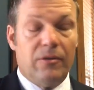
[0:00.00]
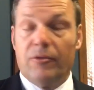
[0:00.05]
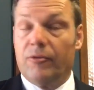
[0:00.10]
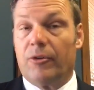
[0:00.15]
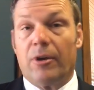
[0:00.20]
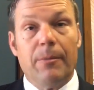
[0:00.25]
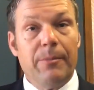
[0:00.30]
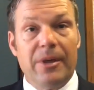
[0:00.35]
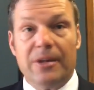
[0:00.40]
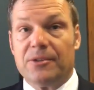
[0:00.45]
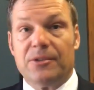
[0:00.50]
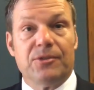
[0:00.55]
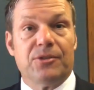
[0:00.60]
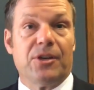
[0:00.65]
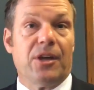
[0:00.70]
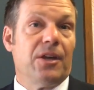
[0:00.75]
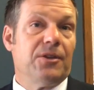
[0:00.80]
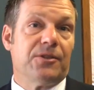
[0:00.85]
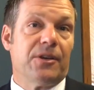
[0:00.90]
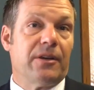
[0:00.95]
Trump hasn't
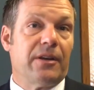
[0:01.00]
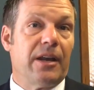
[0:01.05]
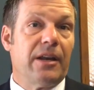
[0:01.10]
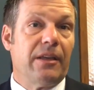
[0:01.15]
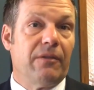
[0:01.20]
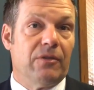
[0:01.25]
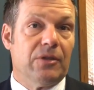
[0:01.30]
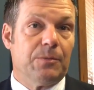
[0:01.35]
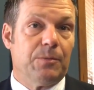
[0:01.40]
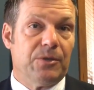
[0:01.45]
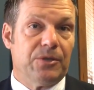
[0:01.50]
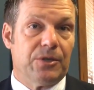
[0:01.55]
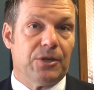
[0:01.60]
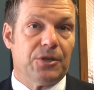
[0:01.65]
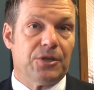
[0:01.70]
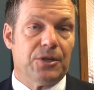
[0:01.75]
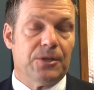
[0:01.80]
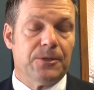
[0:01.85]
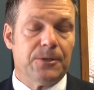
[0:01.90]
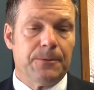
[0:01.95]
changed on any of his
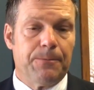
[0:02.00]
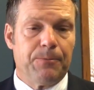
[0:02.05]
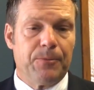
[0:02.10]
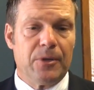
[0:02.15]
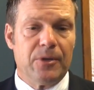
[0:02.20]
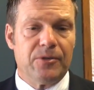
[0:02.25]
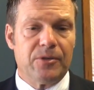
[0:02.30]
positions.